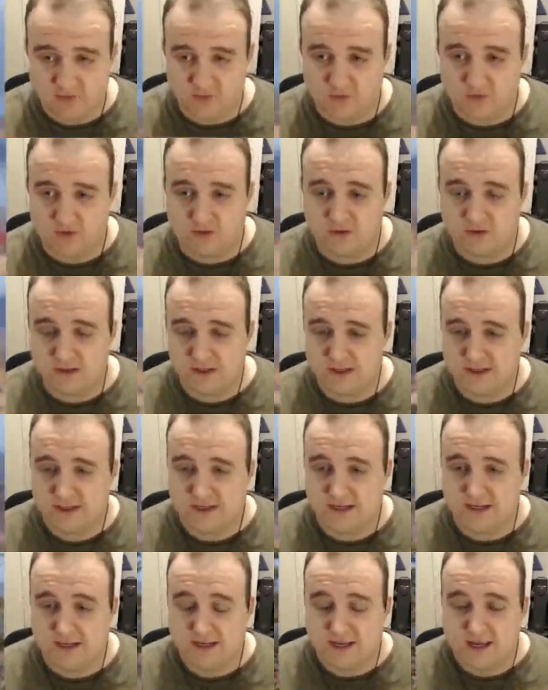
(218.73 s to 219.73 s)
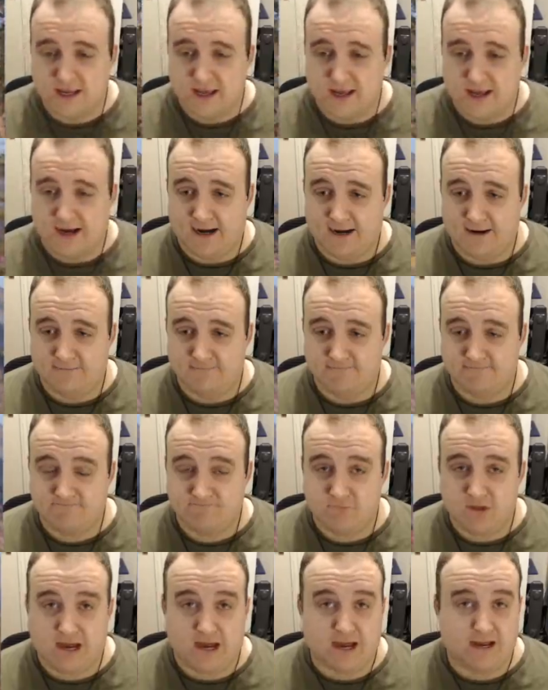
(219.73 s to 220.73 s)
War, and
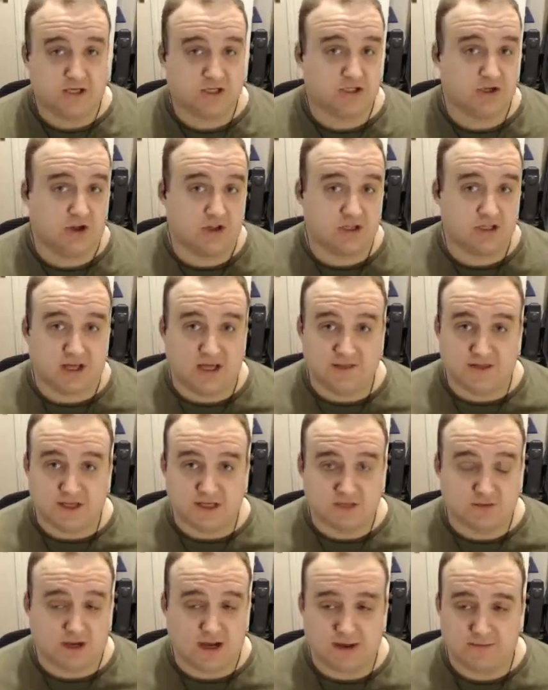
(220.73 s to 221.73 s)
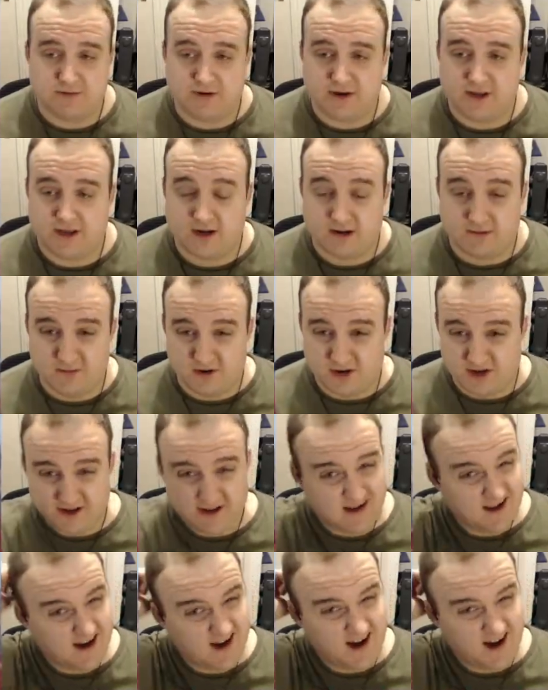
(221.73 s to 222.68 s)
shots like this were happening, and I'm like,